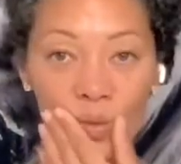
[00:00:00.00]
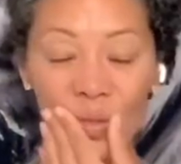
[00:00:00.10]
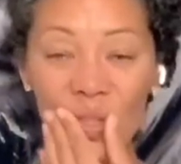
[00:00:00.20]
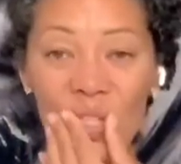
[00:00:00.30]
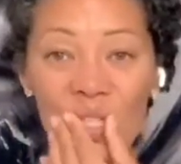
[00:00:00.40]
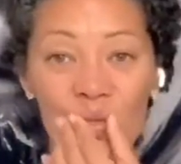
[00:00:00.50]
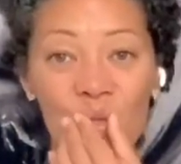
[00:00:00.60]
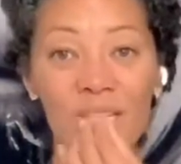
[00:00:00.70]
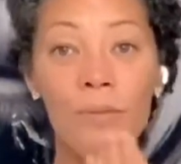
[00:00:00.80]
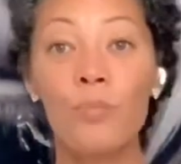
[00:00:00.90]
It's really
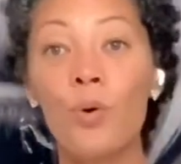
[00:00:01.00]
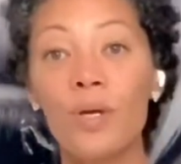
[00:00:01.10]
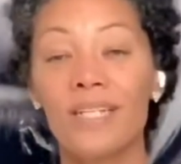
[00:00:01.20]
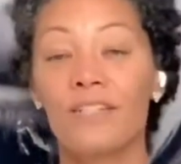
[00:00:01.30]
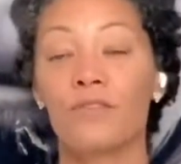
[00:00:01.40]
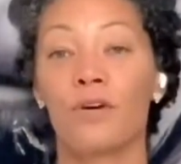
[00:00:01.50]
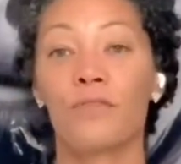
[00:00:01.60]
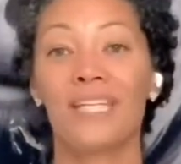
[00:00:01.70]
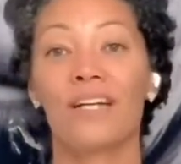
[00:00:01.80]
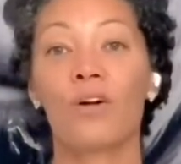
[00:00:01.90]
important. So if you get
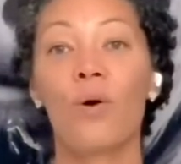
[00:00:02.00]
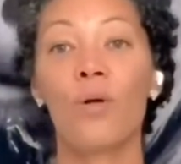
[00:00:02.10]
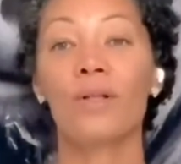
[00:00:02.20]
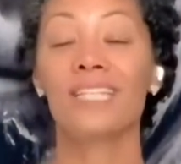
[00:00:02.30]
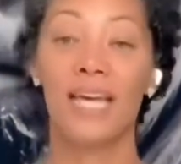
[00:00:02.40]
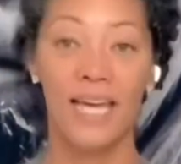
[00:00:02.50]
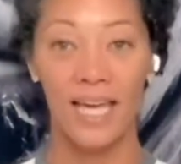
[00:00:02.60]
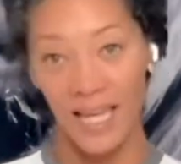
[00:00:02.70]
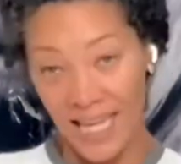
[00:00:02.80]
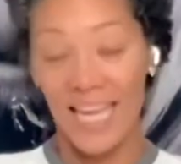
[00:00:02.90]
cold,
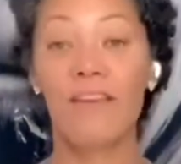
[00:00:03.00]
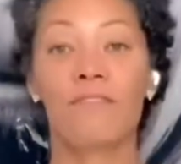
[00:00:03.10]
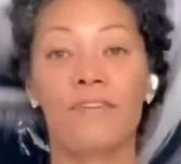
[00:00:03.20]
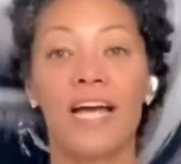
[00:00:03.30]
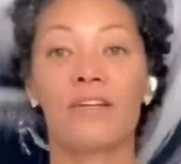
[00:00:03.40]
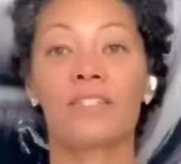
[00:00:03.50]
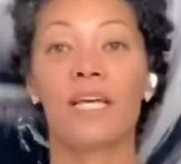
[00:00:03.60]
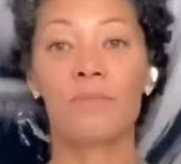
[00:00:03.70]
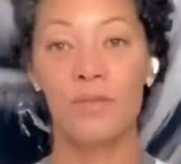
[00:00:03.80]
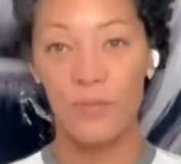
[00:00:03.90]
it fires up
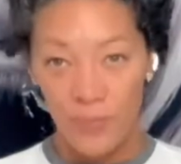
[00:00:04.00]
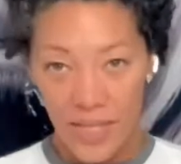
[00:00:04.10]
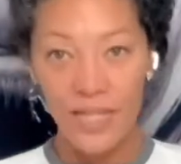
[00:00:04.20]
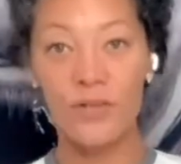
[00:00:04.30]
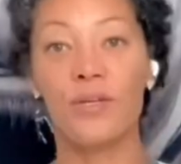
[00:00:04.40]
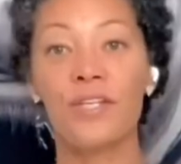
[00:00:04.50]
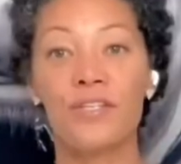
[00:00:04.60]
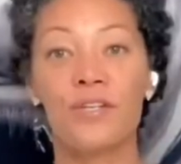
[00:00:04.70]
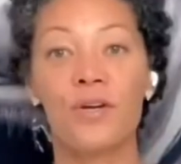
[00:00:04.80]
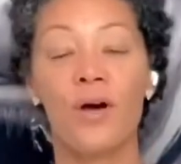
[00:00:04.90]
to increase
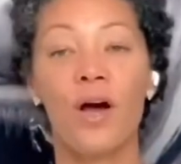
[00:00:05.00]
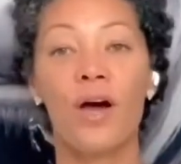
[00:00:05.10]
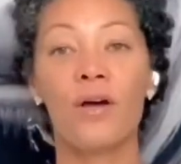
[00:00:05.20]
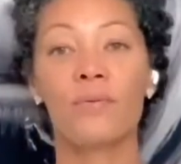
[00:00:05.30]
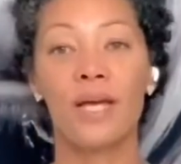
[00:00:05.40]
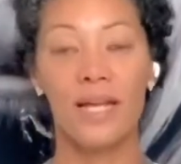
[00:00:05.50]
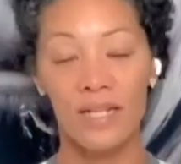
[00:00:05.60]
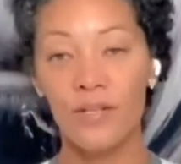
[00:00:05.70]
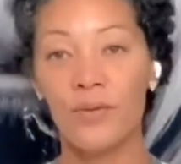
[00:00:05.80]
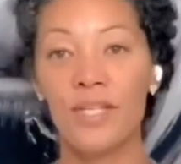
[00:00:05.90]
your heart rate,
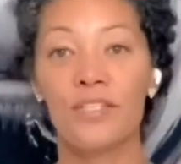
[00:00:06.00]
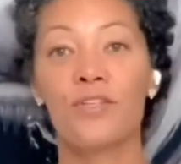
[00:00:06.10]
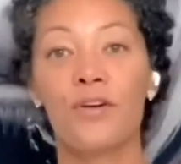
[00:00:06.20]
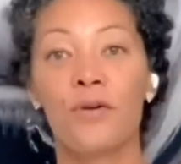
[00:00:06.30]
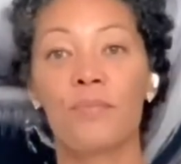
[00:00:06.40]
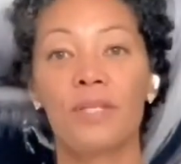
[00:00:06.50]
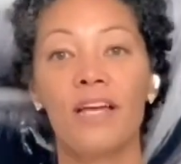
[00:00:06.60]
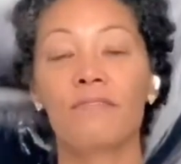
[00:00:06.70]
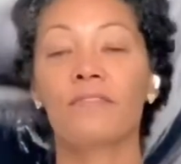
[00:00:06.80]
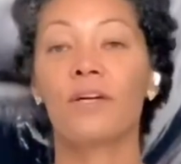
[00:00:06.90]
increase your blood
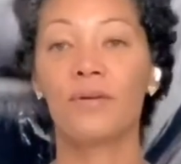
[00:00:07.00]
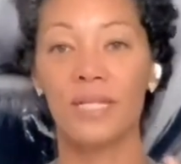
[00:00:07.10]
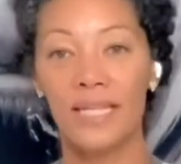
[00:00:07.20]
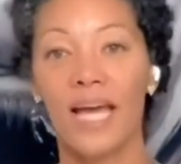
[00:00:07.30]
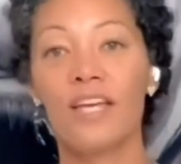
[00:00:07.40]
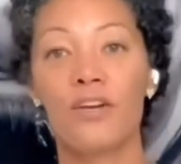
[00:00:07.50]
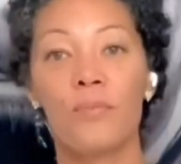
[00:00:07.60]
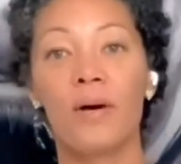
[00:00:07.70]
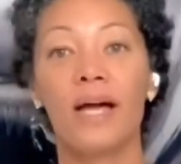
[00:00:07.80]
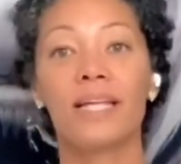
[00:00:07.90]
flow, to get your
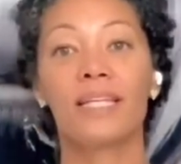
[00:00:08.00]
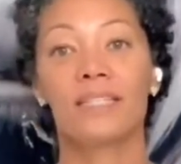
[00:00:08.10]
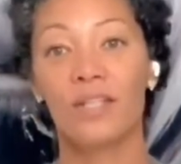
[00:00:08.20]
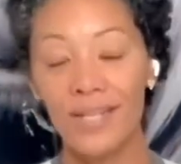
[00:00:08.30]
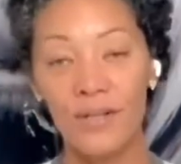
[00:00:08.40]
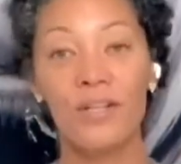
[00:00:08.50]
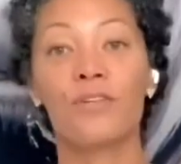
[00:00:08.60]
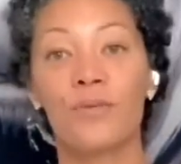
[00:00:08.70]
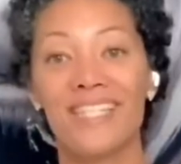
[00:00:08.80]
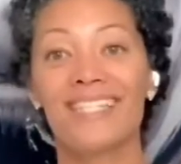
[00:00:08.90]
body, increase
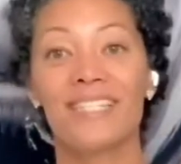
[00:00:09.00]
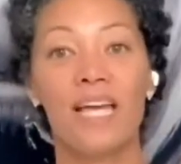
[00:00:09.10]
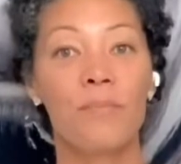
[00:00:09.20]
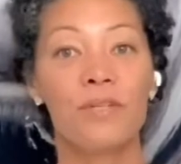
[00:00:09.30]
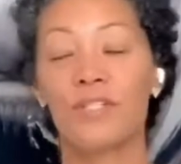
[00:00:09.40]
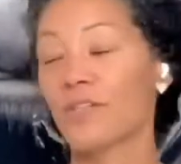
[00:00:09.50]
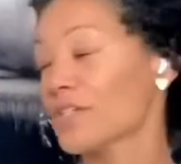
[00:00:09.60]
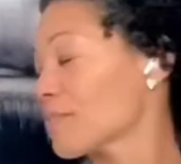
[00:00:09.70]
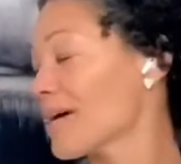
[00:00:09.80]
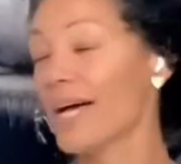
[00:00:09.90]
the temperature in your
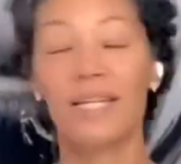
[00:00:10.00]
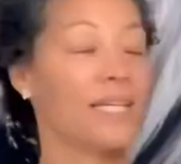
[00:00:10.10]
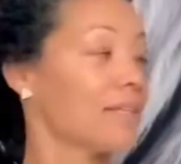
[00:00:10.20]
body.